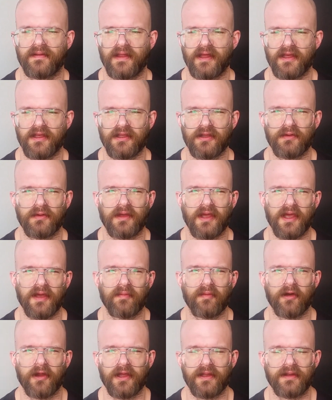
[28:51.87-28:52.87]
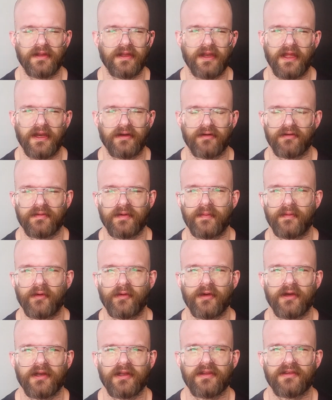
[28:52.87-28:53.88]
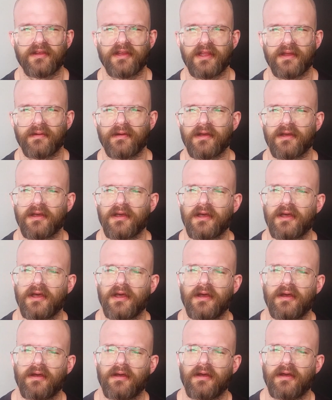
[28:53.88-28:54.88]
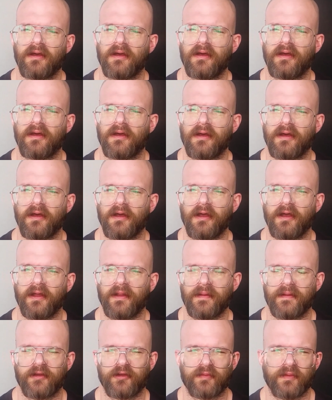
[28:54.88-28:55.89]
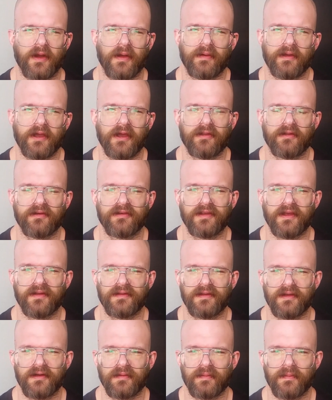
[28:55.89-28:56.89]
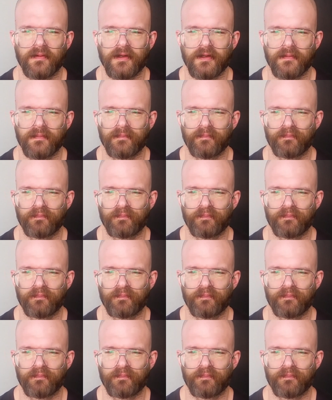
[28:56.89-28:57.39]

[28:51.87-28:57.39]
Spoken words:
that UK brand that I don't remember what it is anyway. And there's probably others out there, but